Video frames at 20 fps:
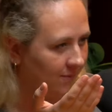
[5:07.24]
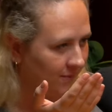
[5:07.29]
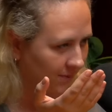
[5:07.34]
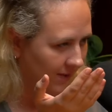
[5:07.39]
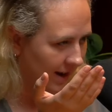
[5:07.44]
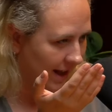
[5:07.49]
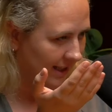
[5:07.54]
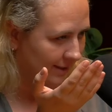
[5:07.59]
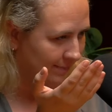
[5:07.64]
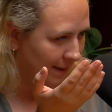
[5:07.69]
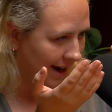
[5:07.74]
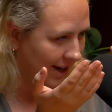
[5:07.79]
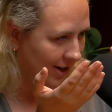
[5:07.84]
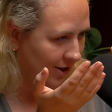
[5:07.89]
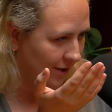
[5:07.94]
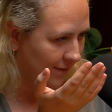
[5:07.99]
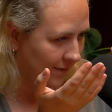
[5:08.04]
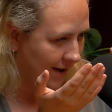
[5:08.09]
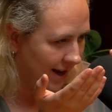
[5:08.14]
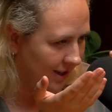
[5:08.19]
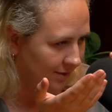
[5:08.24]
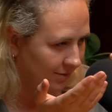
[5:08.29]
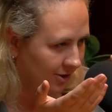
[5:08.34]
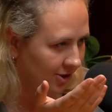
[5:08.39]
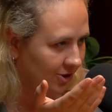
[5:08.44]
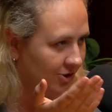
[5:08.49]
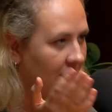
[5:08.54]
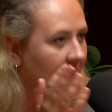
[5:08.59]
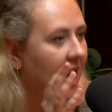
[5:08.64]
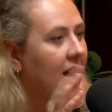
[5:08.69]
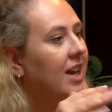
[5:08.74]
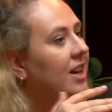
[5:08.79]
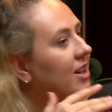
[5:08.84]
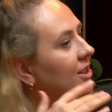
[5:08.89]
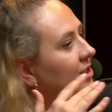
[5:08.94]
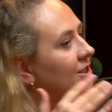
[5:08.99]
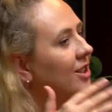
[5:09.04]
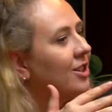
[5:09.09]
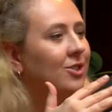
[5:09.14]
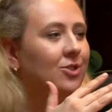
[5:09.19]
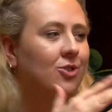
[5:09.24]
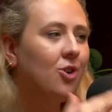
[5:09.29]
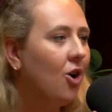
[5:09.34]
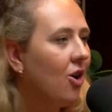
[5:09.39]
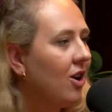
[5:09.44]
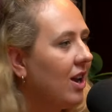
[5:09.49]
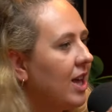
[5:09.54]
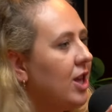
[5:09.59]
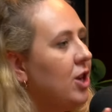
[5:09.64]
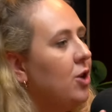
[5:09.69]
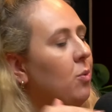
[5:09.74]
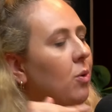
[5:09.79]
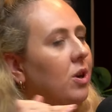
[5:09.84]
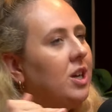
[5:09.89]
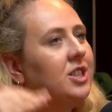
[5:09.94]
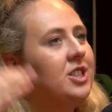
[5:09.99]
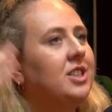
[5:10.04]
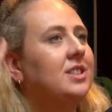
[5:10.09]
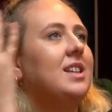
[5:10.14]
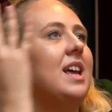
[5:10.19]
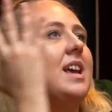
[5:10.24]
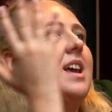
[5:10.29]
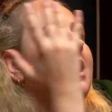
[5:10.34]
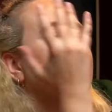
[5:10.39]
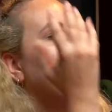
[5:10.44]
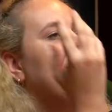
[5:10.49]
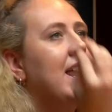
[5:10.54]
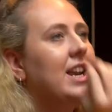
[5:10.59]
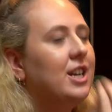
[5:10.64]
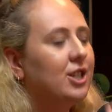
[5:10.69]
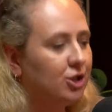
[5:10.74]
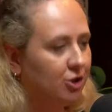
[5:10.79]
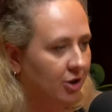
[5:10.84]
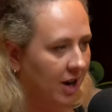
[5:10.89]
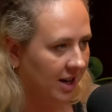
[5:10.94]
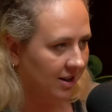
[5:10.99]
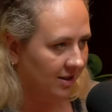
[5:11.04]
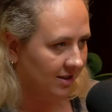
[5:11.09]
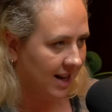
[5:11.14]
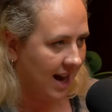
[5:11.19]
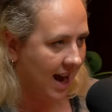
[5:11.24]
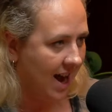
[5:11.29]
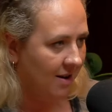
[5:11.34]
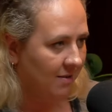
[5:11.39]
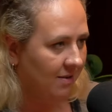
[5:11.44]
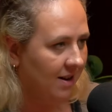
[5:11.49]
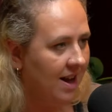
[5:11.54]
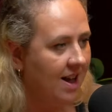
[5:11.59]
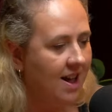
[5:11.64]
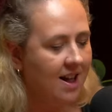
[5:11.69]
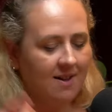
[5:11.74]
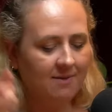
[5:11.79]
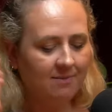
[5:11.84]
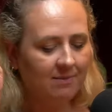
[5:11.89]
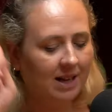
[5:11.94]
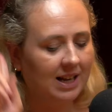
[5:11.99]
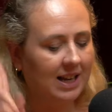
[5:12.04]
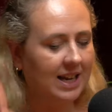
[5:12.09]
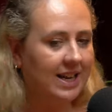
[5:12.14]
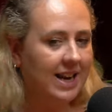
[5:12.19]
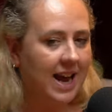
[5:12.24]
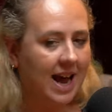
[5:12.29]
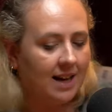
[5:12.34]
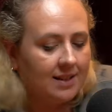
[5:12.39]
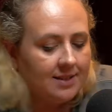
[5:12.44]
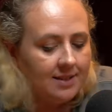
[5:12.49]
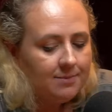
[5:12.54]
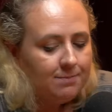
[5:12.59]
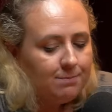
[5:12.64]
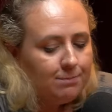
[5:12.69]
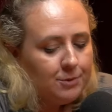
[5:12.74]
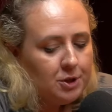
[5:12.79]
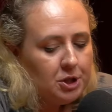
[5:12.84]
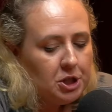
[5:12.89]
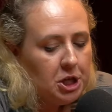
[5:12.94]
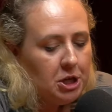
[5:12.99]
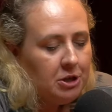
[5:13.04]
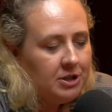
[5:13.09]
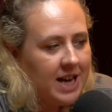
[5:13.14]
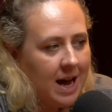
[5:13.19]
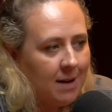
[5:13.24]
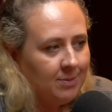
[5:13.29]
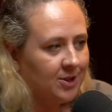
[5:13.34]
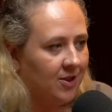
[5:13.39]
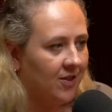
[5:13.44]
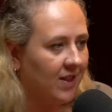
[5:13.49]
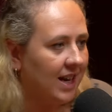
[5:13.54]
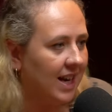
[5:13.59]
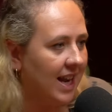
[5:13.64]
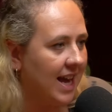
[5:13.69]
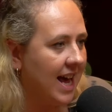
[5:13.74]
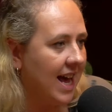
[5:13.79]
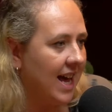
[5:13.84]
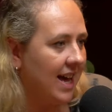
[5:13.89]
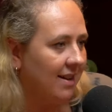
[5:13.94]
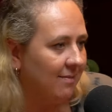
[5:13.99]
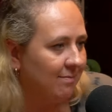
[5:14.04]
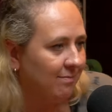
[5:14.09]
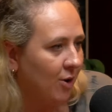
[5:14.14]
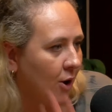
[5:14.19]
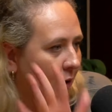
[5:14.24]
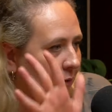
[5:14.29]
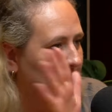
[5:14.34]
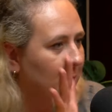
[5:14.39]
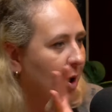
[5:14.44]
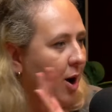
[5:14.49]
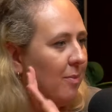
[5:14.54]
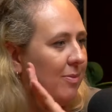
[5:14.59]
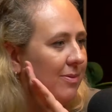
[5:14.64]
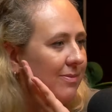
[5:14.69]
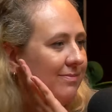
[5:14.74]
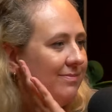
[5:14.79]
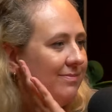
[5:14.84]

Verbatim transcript: flicks back in your face when you're mm-hmm. like so mm-hmm. not like you want to just like let it trickle down. Kleenex, two dabs on the clear, off you pop.